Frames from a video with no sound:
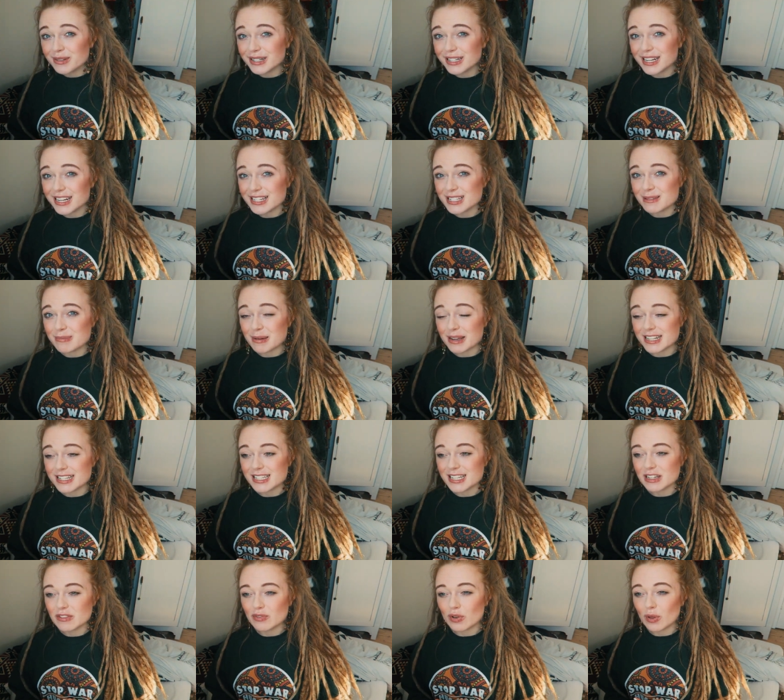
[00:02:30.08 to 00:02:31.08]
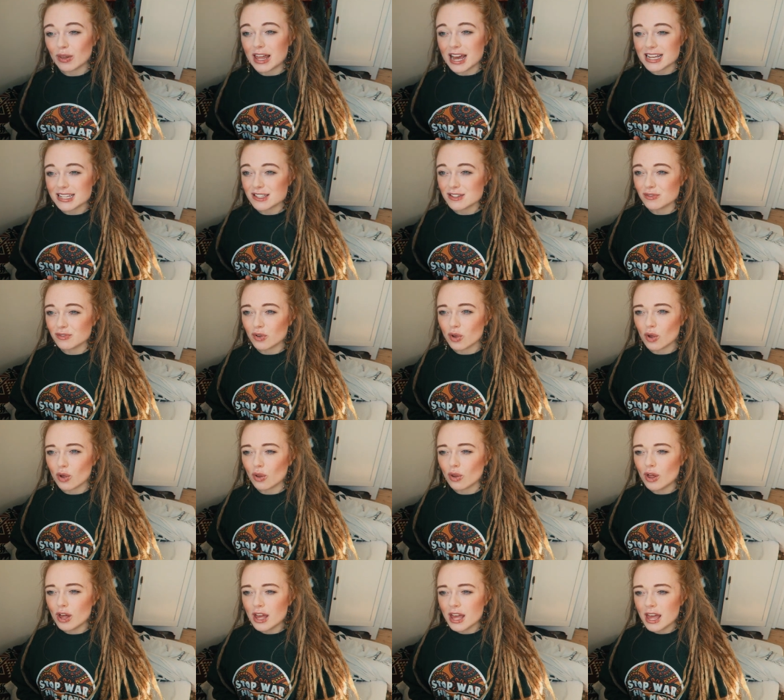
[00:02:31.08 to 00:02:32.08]
really expensive or last of
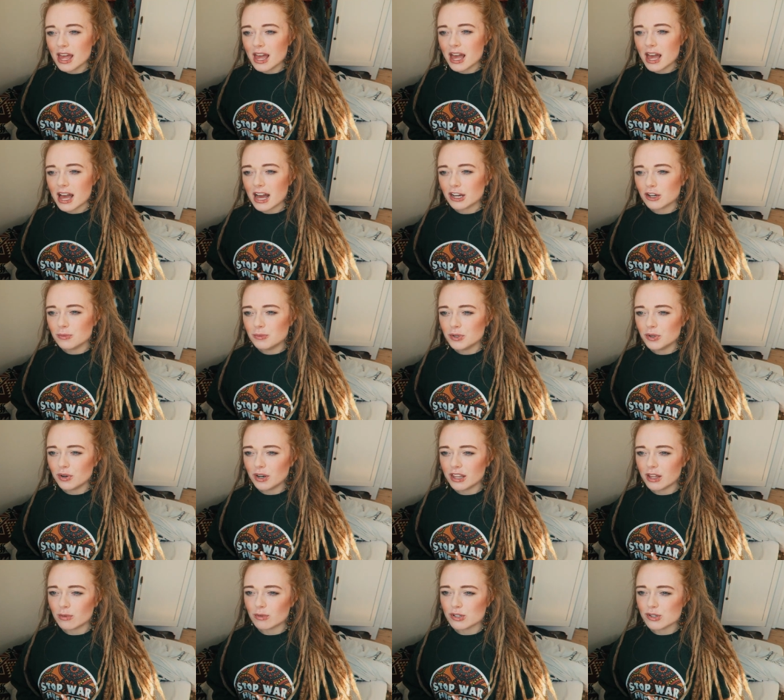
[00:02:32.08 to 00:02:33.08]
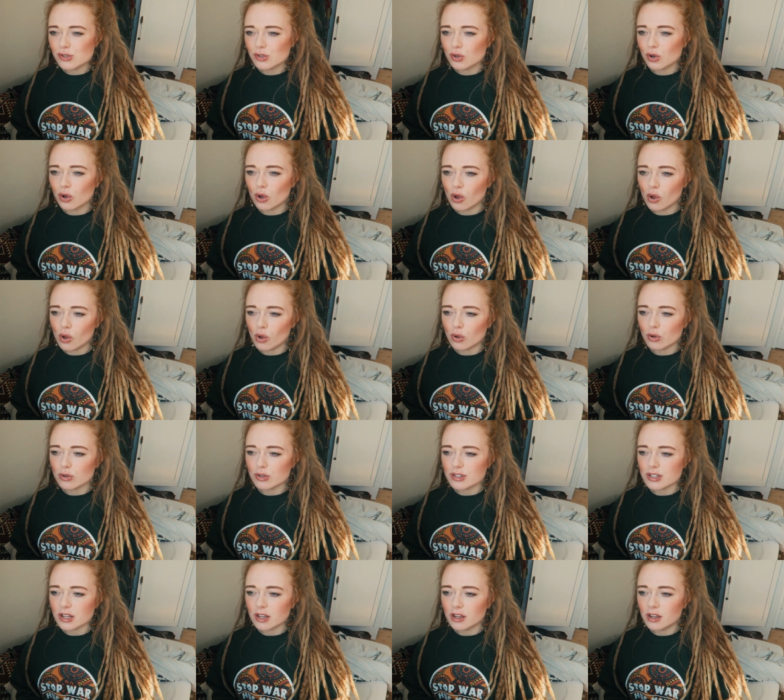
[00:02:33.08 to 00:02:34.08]
all a computer that was
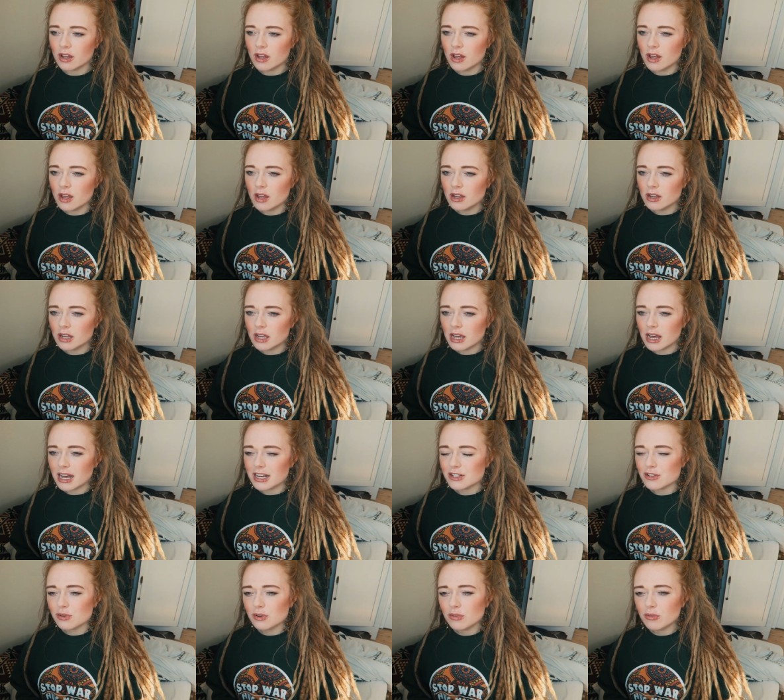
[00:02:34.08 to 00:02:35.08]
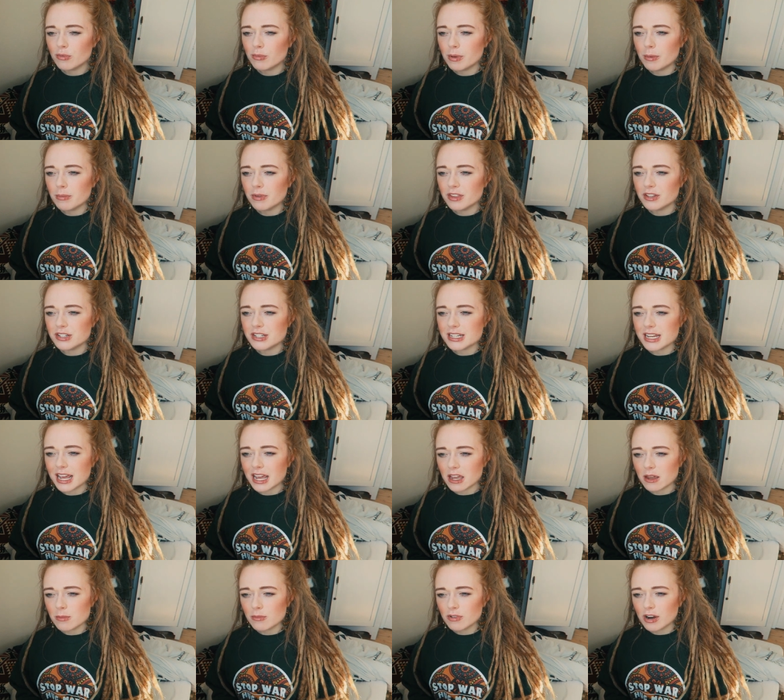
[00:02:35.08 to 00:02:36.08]
called I don't really remember the
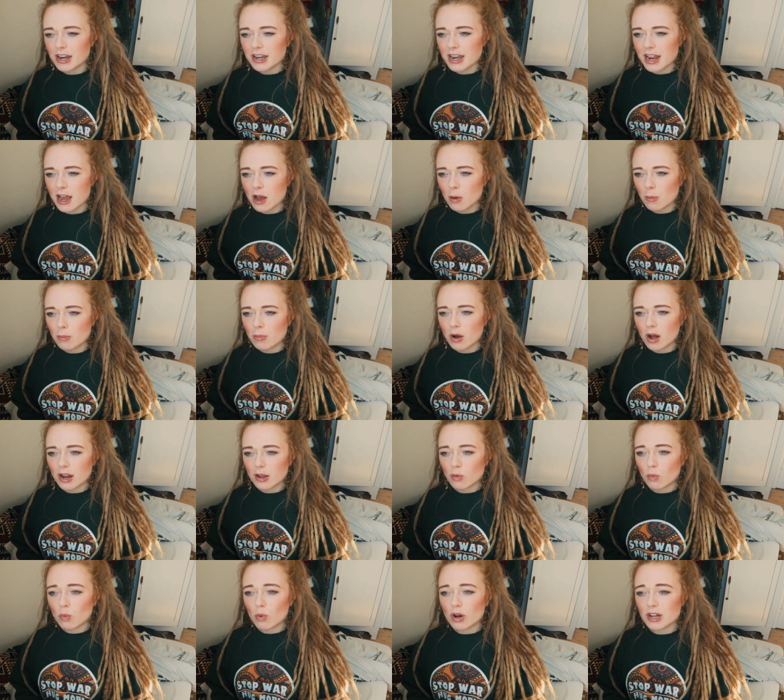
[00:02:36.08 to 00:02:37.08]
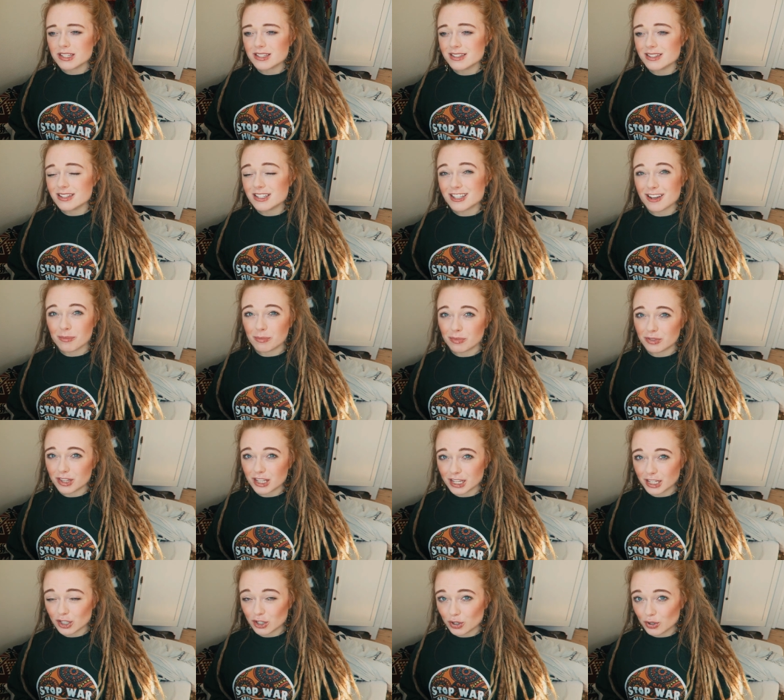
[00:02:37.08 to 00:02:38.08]
name right now but it wasn't
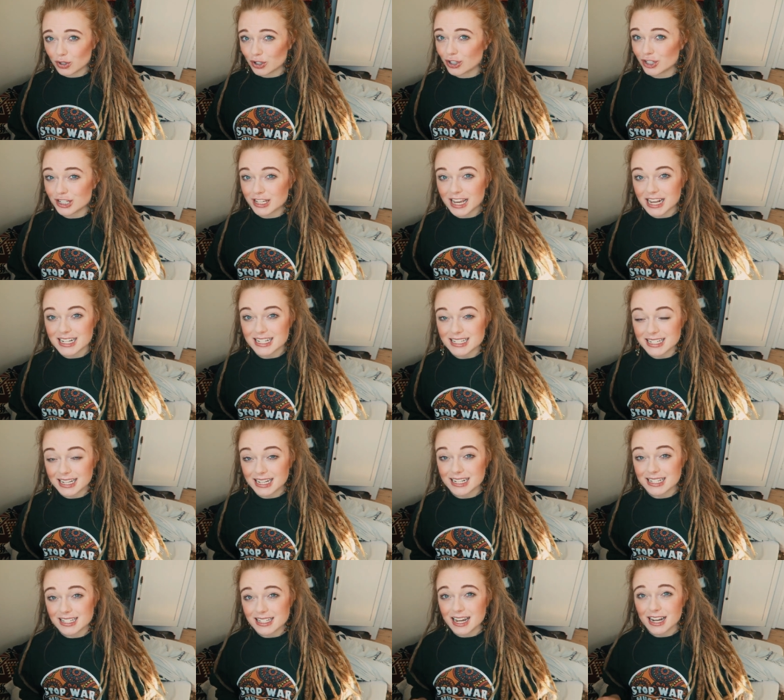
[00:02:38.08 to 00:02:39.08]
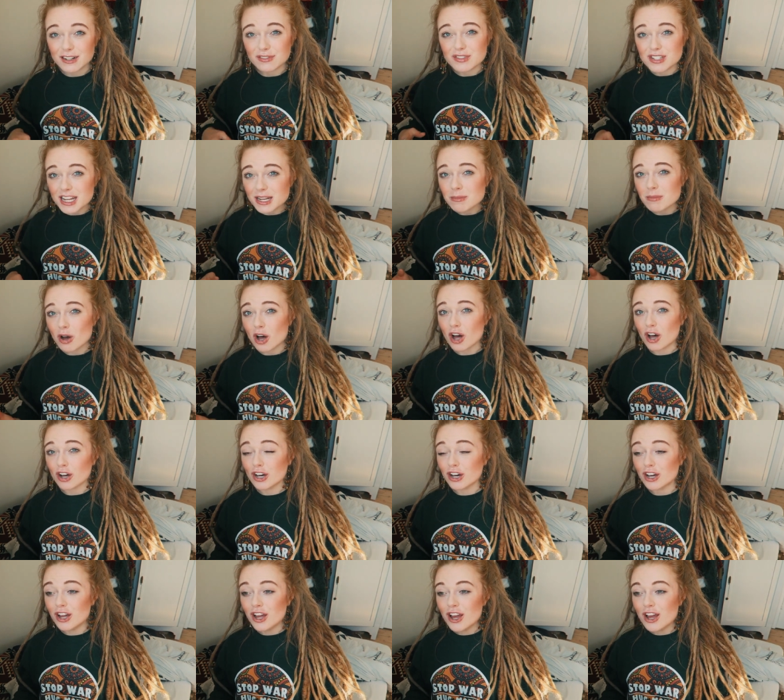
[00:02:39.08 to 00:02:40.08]
something you could get inside of
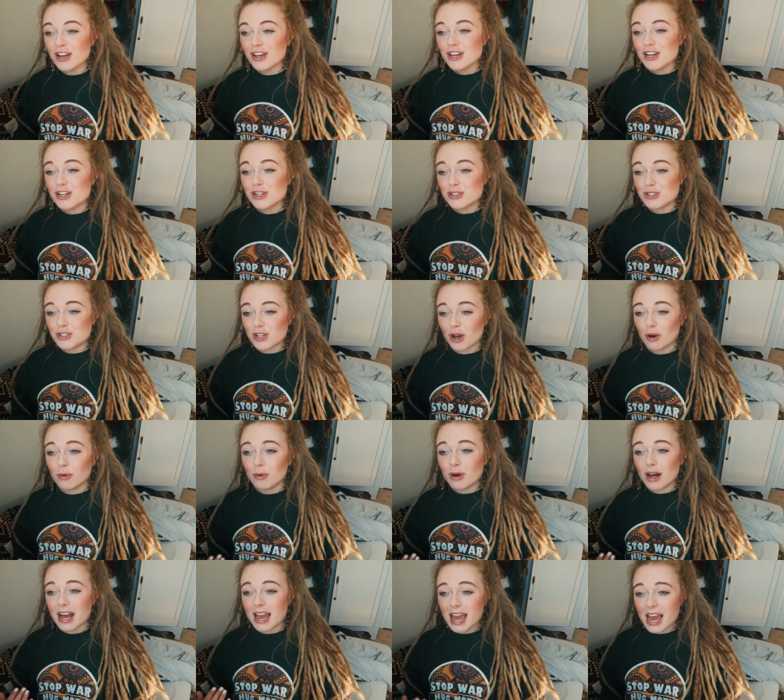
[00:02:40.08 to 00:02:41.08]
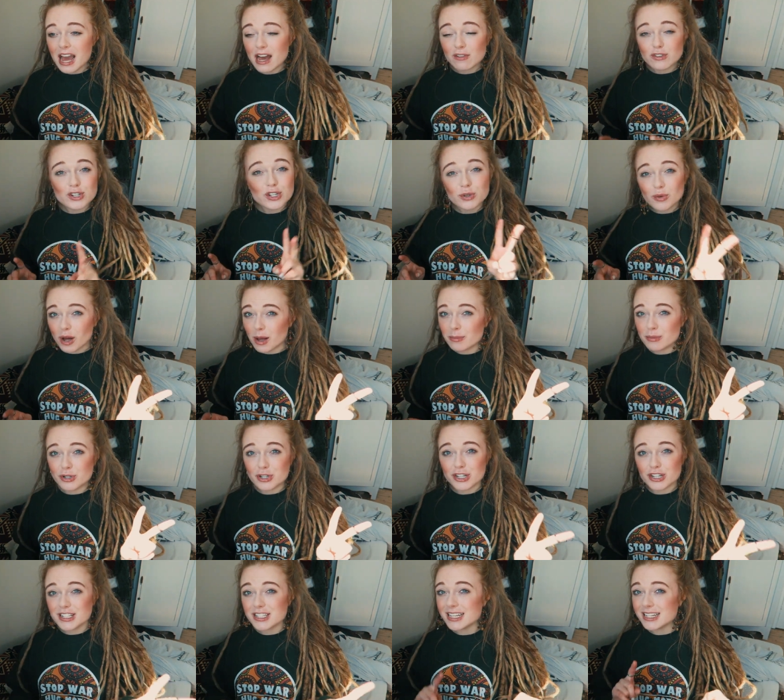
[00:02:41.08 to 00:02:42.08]
Denmark so I have two
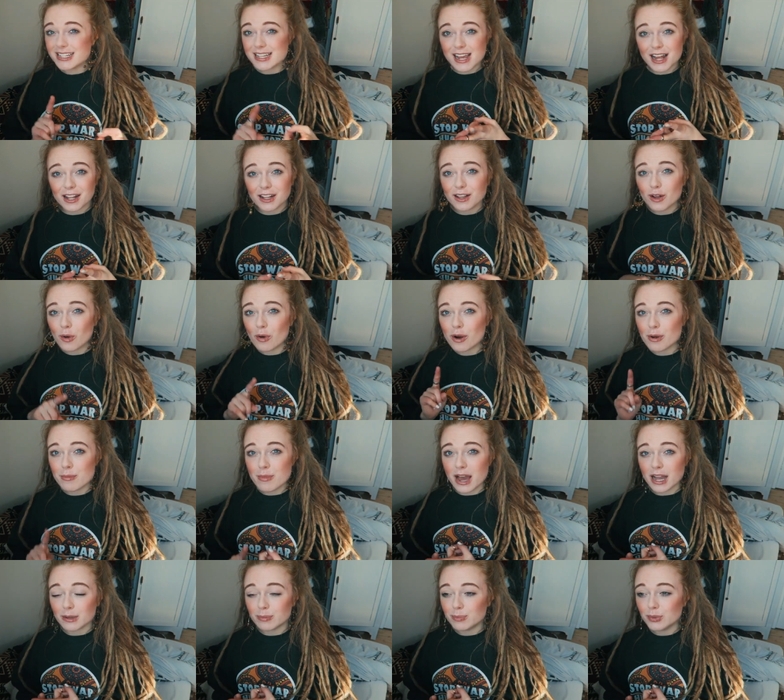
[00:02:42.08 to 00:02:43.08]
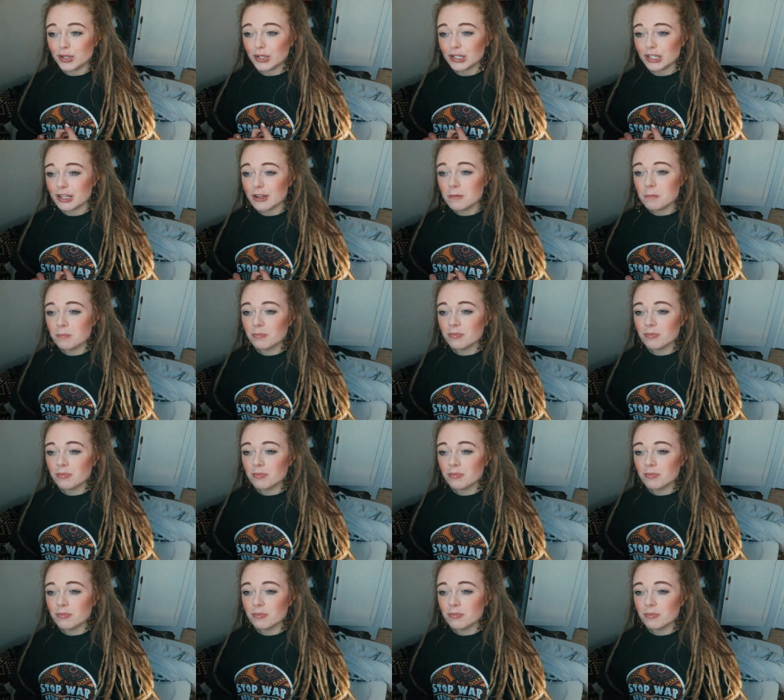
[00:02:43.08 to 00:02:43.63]
options a Dell or a MacBook